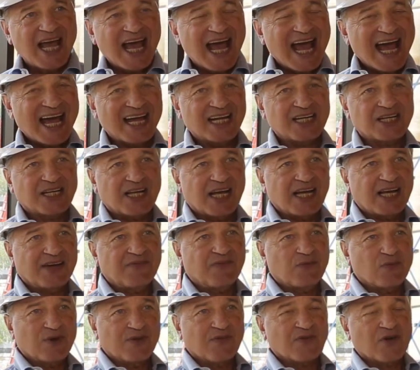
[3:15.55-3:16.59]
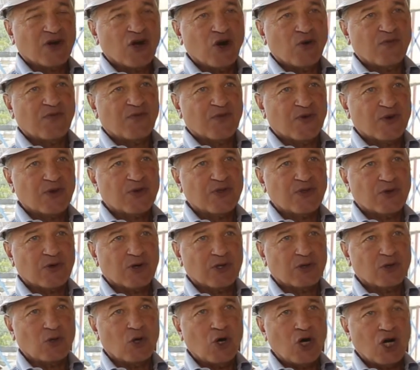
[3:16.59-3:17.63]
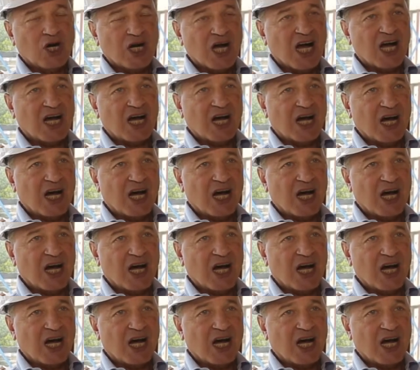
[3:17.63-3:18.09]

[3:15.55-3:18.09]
And if we go further along